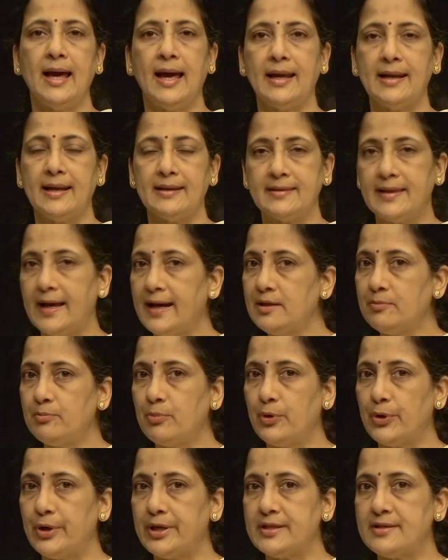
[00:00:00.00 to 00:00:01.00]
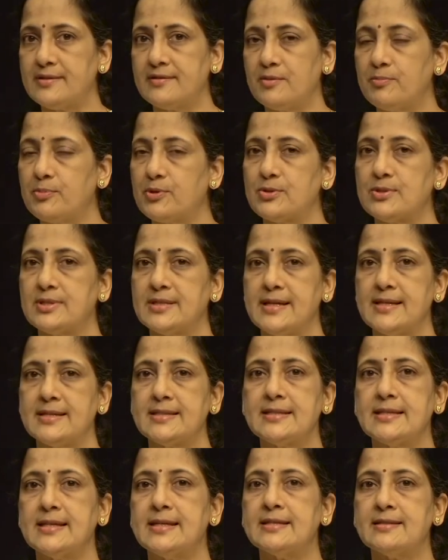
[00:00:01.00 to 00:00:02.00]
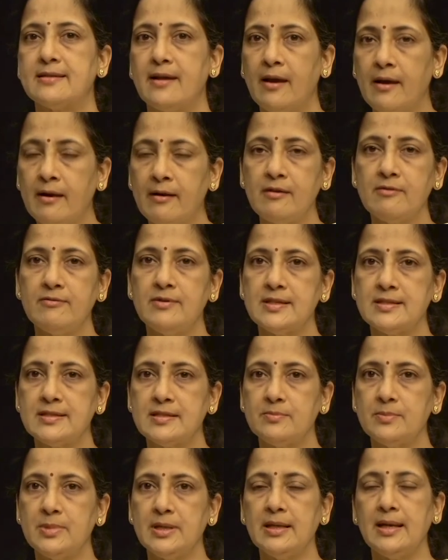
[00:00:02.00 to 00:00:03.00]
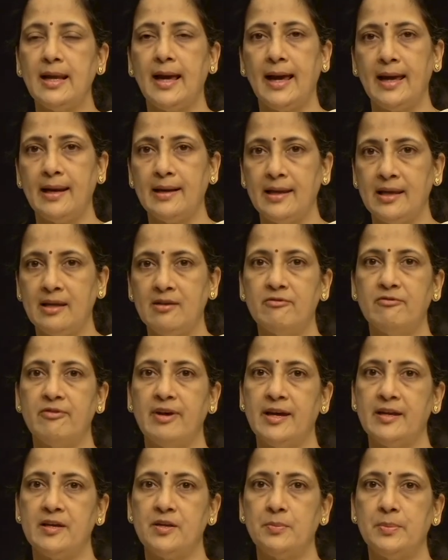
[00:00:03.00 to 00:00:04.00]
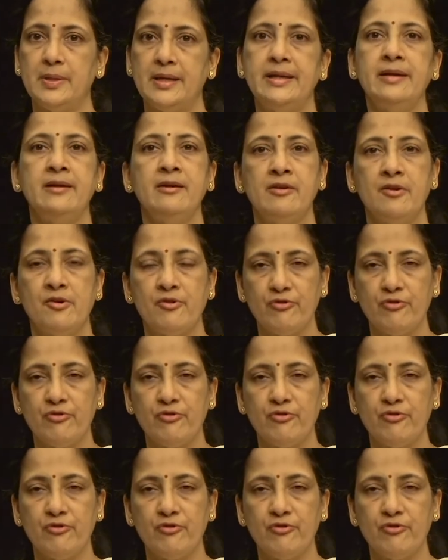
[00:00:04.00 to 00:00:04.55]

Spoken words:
And at that point, the process is irreversible and invariably